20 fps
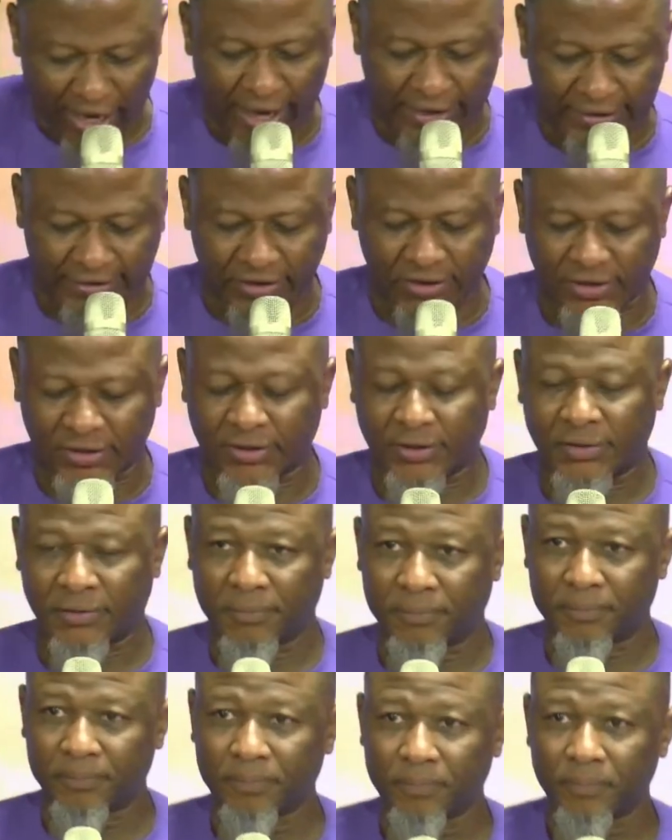Christ.
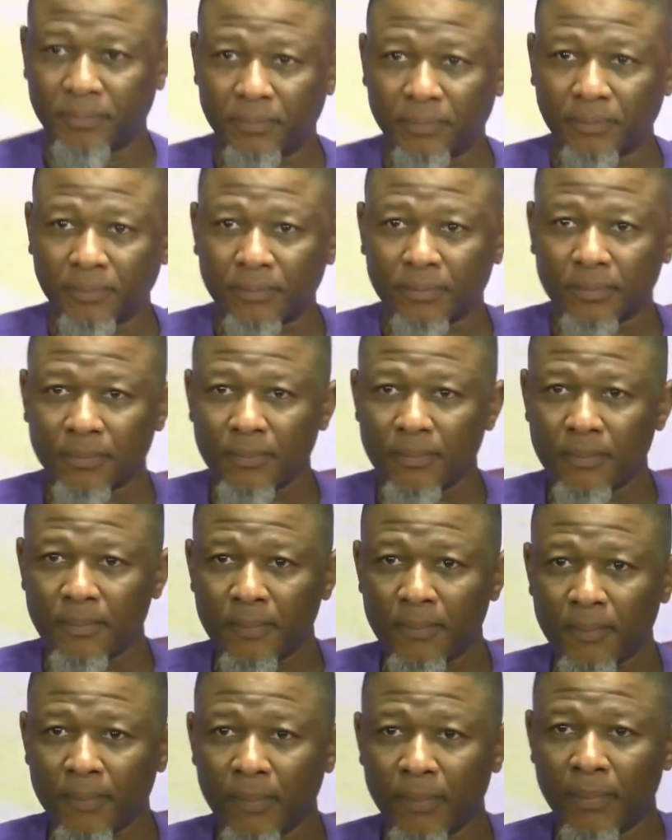
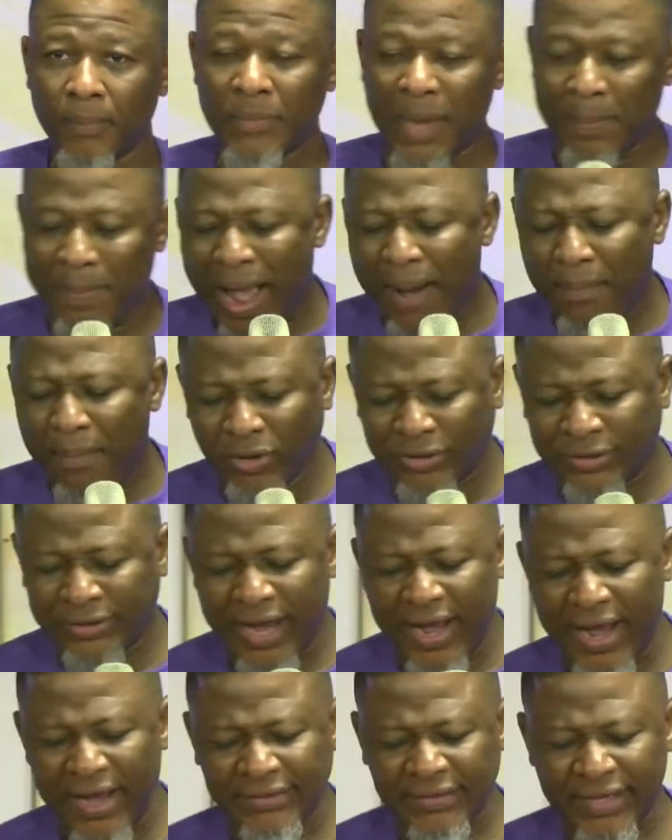The Bible
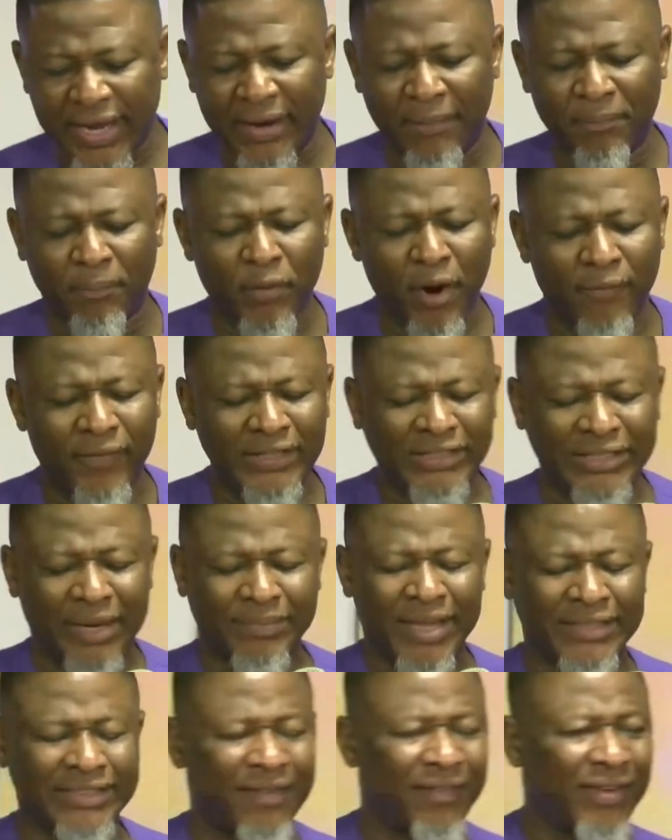says in Proverbs
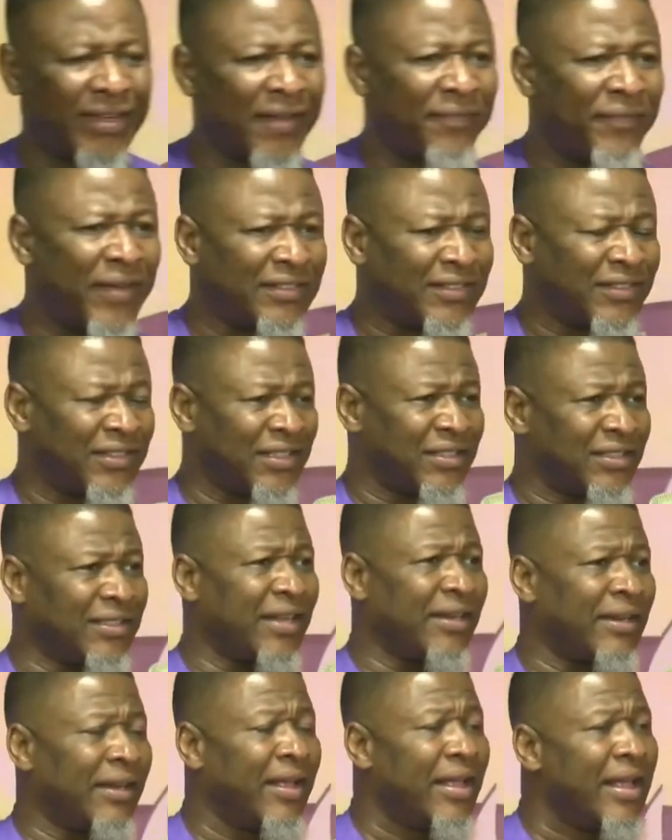chapter 17, verse
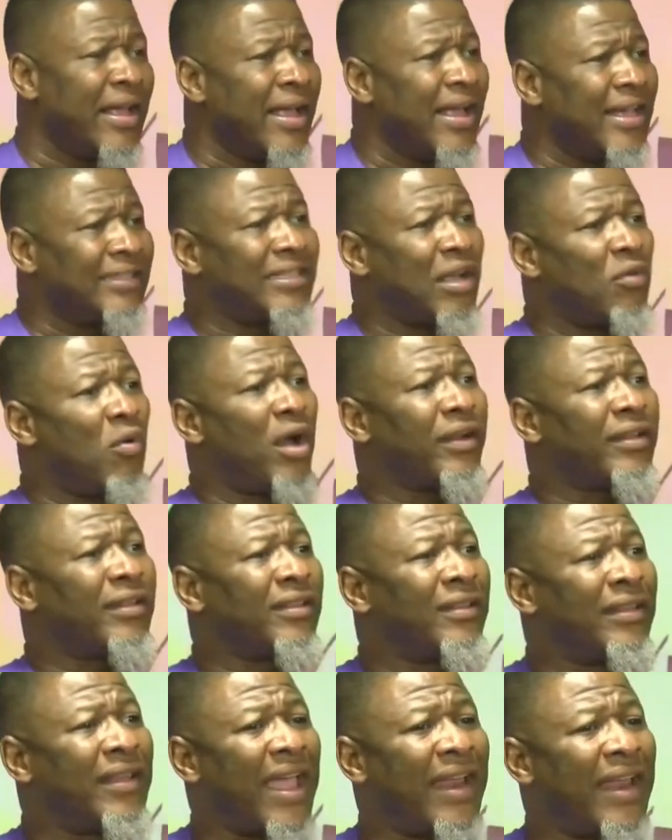16, he said,
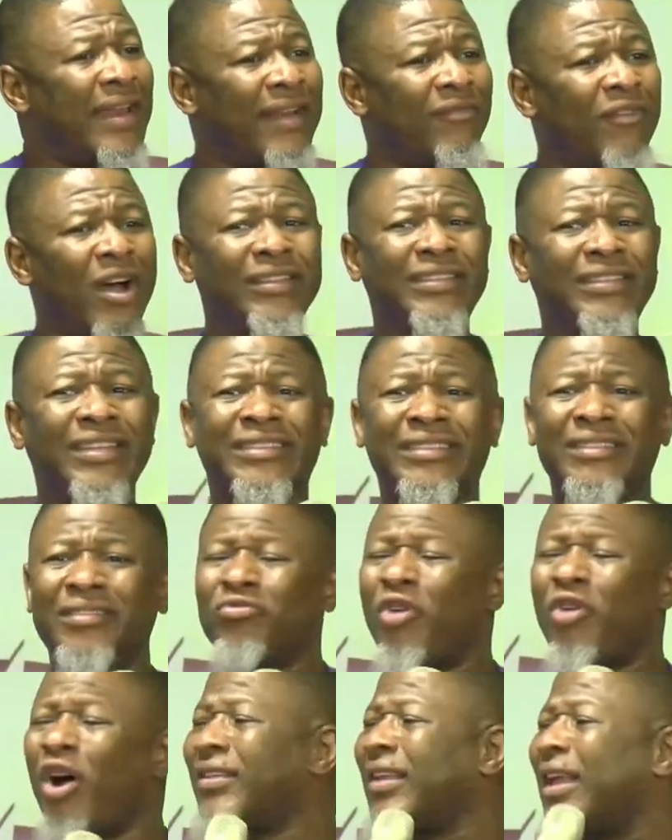what
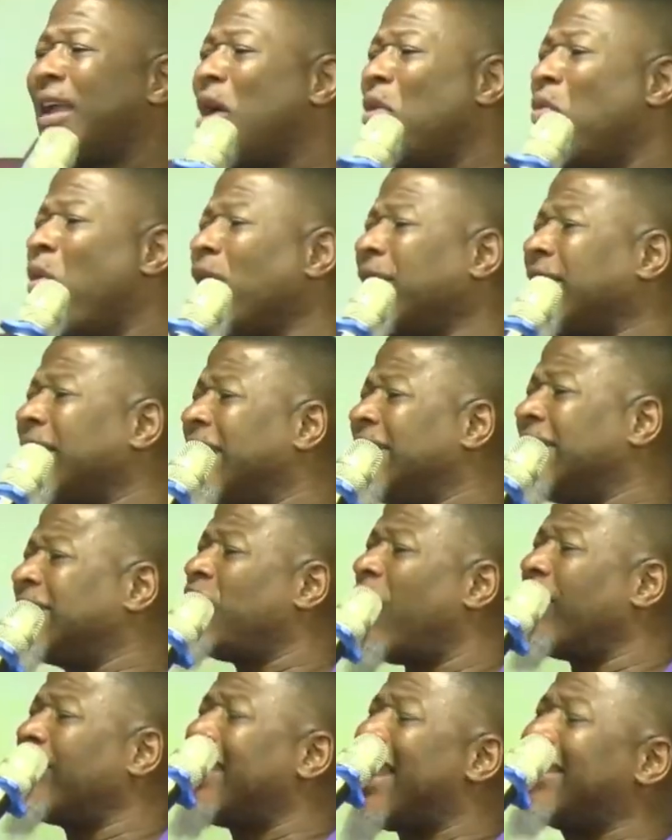is
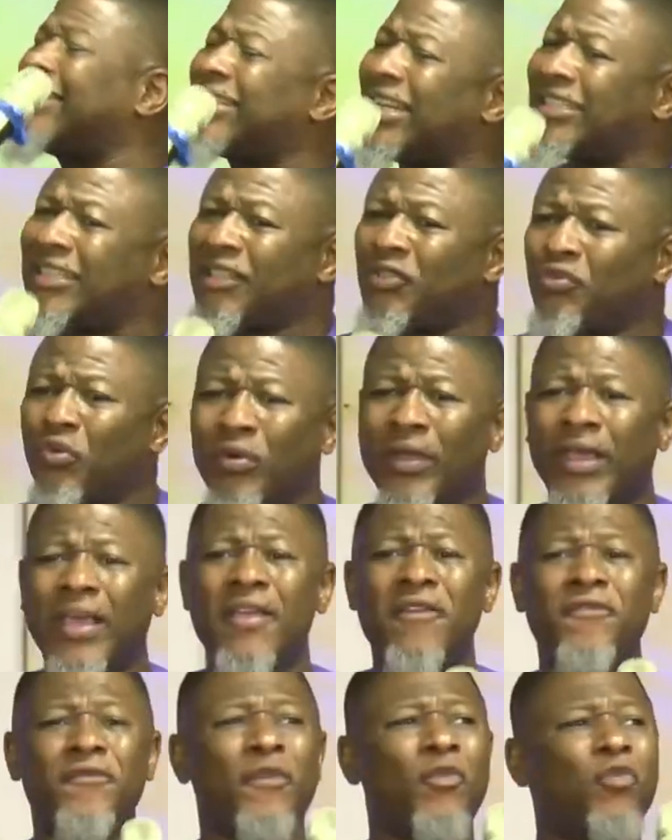not necessary to
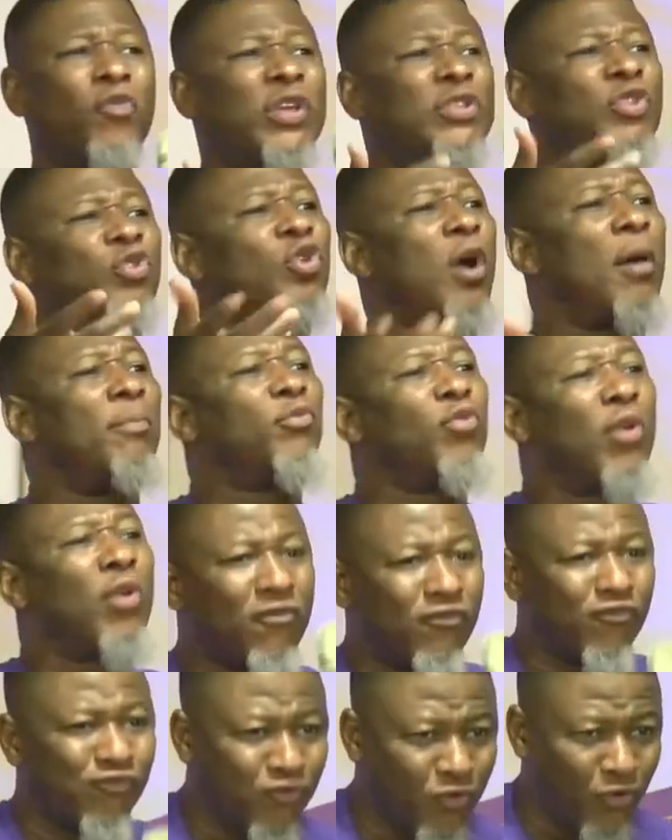give wisdom to a
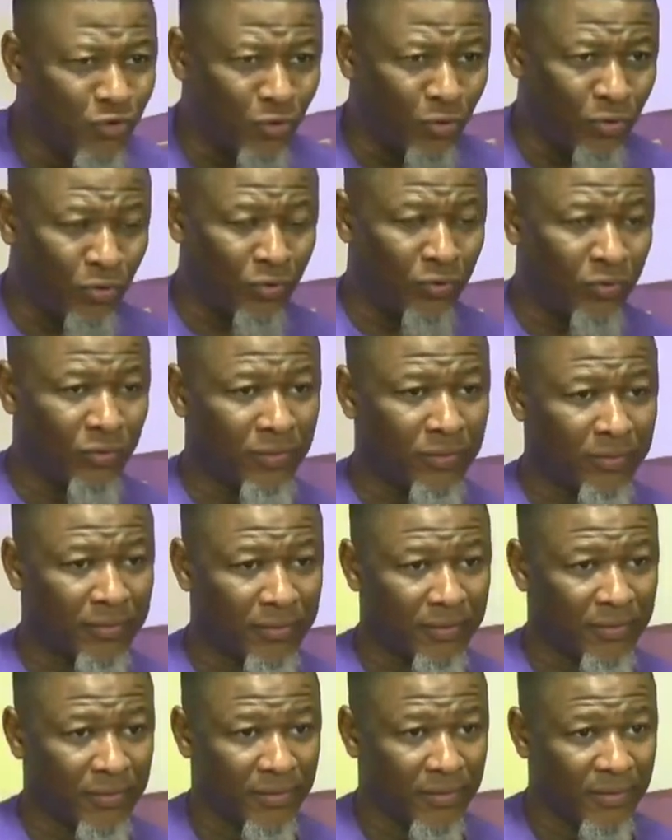
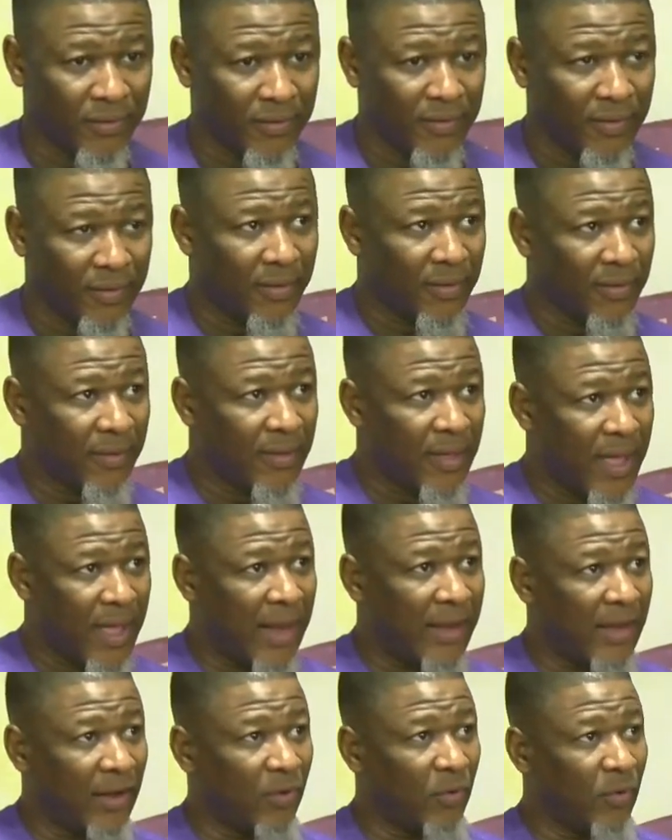fool?
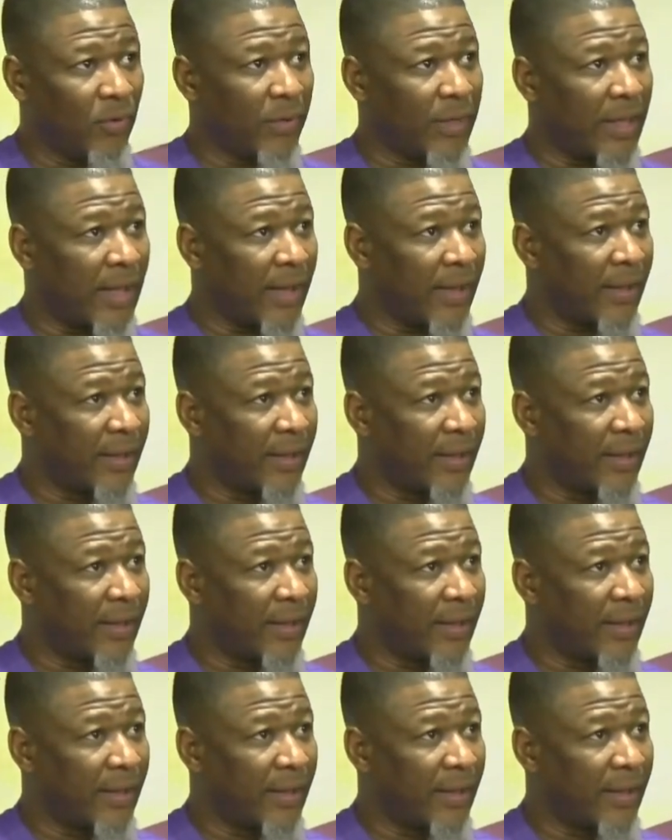Hallelujah.